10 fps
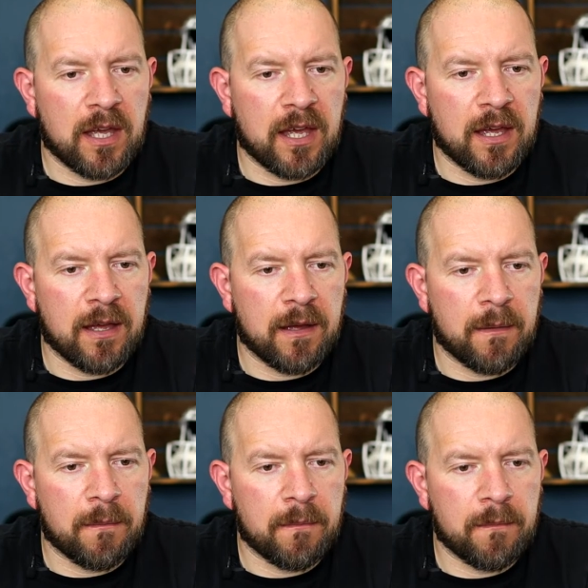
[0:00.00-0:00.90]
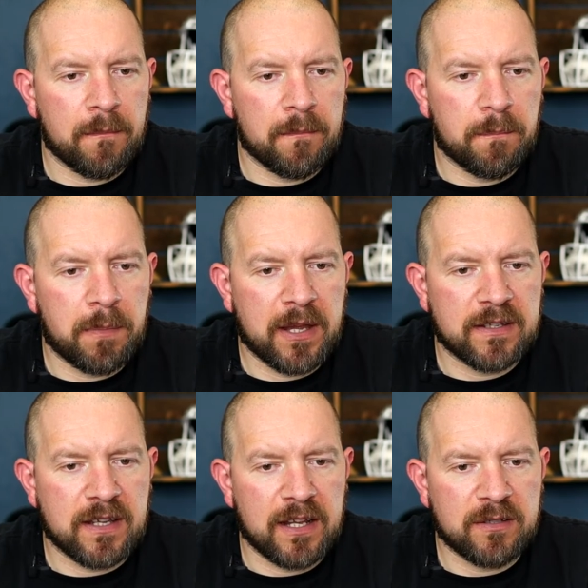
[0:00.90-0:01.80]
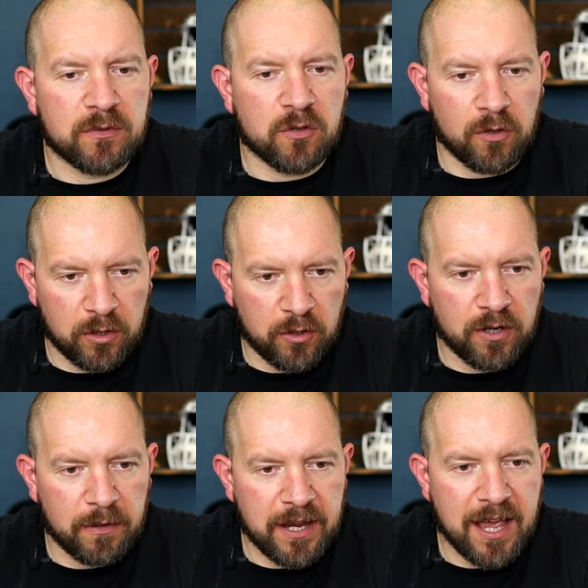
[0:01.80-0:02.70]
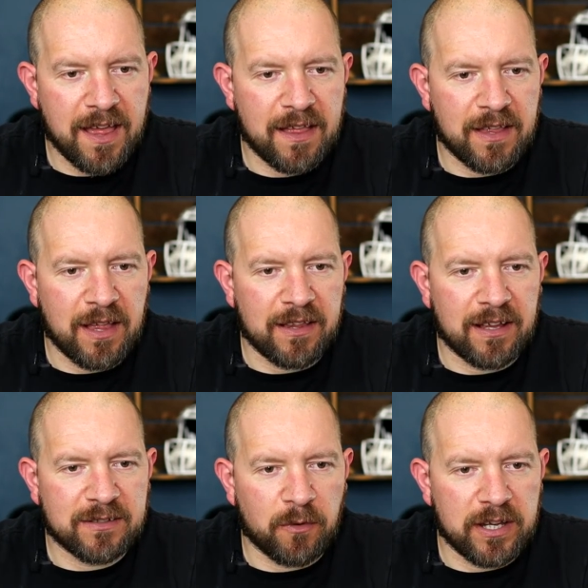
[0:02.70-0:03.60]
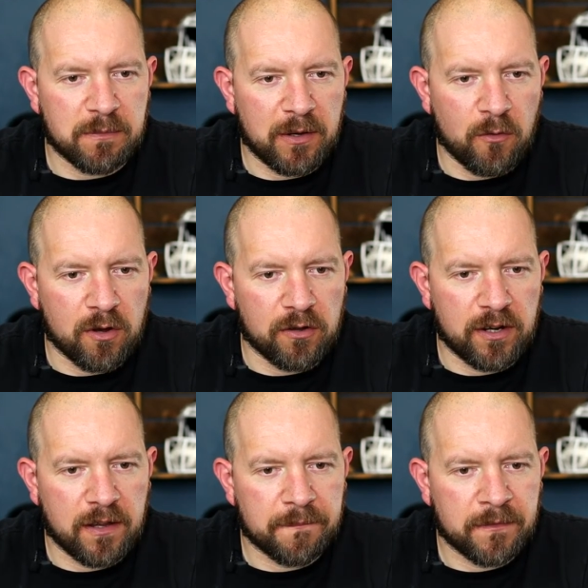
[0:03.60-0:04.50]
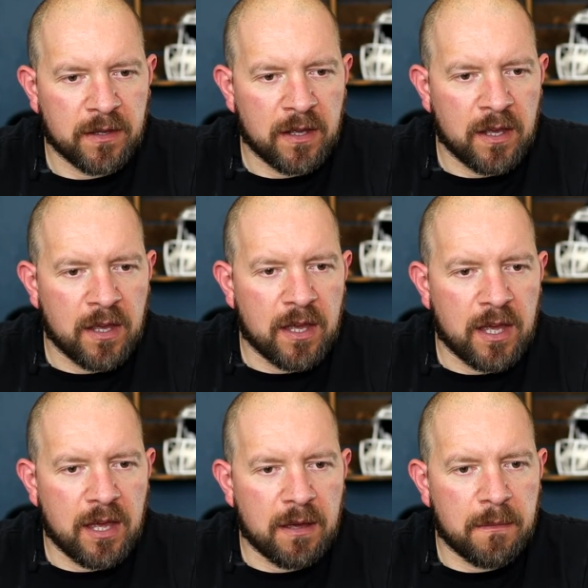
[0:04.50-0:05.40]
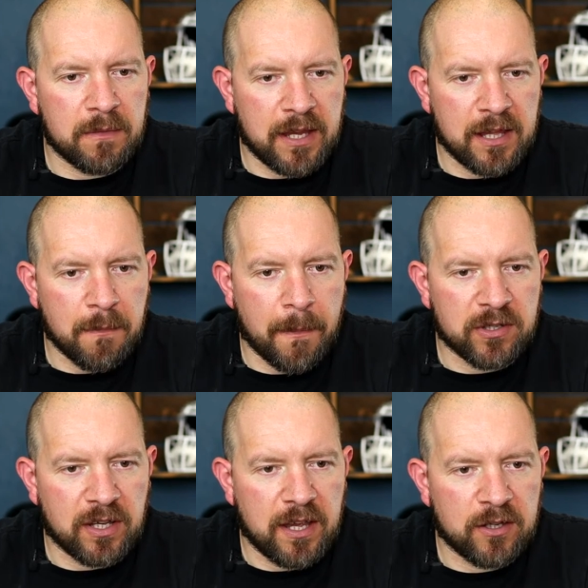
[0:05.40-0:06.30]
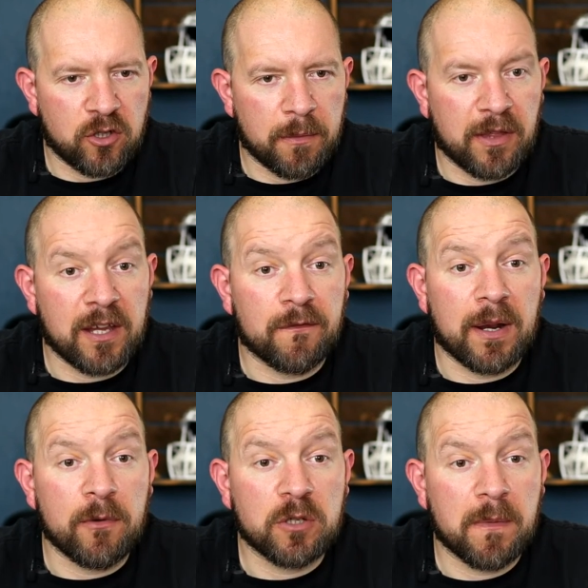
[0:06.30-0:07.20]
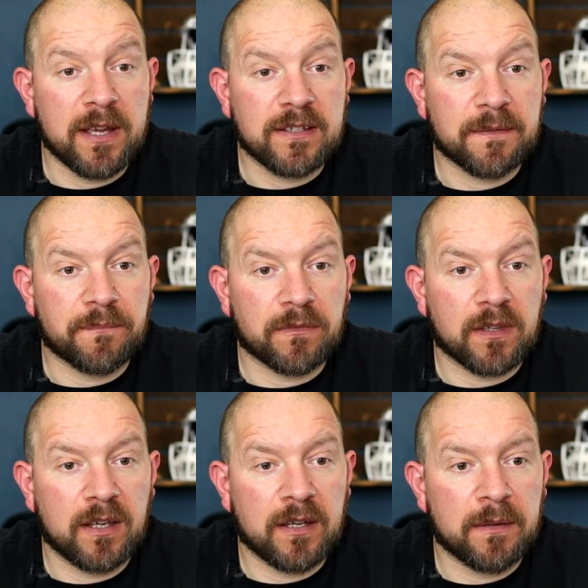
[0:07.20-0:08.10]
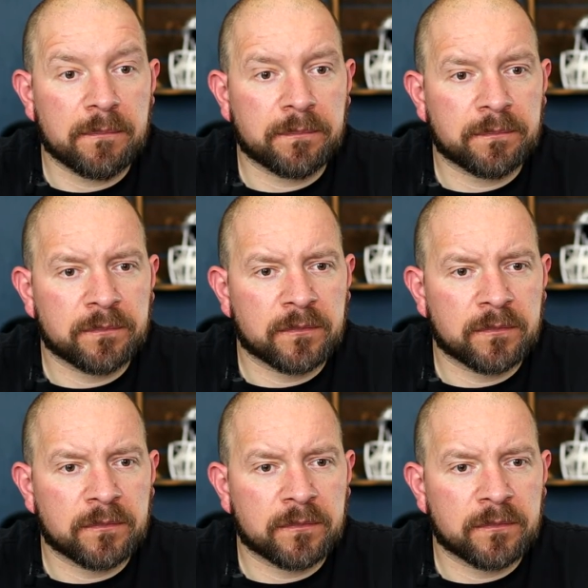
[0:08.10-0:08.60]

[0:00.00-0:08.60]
Um, Peter said at least it was called a Hunter. Yeah, that's what it is, mate. Ogre Hunter. Um, yeah, the Mammoths at Ace Job. Thank you very much, mate. Um,